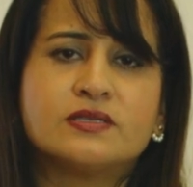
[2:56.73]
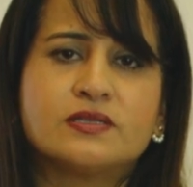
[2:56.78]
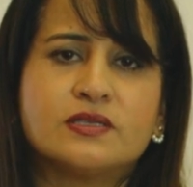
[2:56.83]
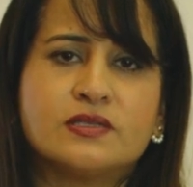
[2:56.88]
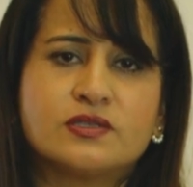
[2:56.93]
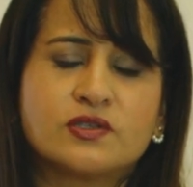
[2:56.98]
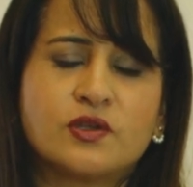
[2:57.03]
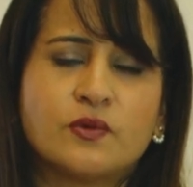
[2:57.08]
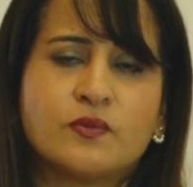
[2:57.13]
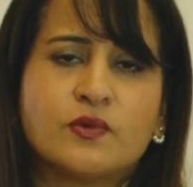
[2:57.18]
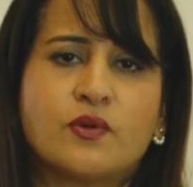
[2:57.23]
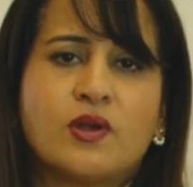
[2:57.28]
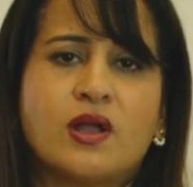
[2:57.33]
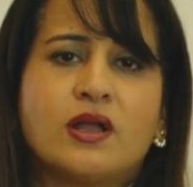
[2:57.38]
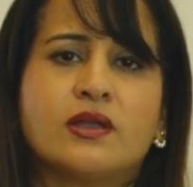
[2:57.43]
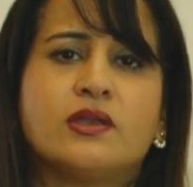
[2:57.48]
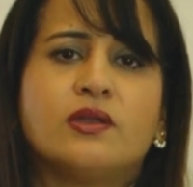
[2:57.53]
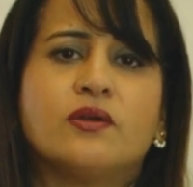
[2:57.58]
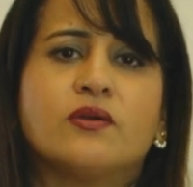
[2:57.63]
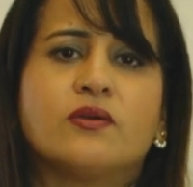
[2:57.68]
Cisco
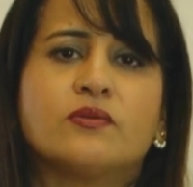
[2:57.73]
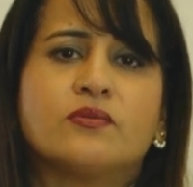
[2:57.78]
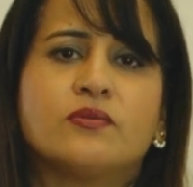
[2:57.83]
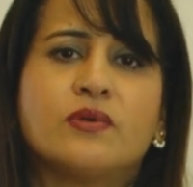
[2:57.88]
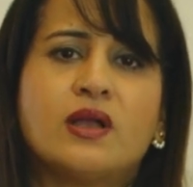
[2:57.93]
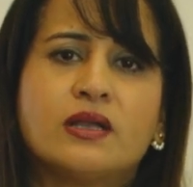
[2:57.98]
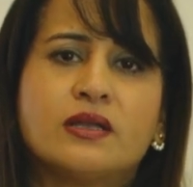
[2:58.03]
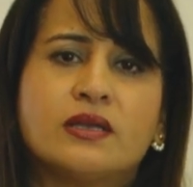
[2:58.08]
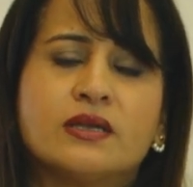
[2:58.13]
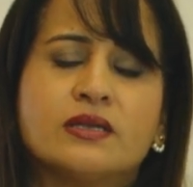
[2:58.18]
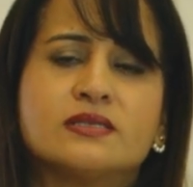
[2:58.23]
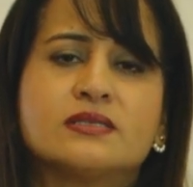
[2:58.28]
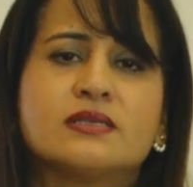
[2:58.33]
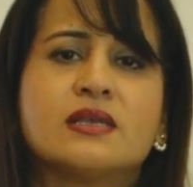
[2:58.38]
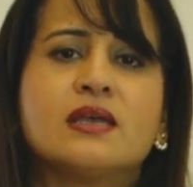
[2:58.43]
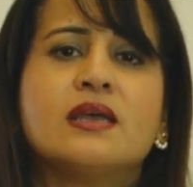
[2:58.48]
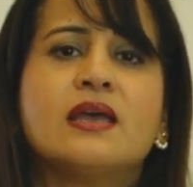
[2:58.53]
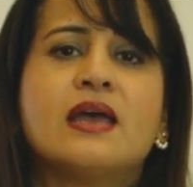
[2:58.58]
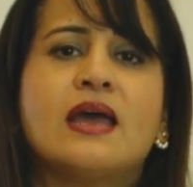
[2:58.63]
Meraki, or Ruckus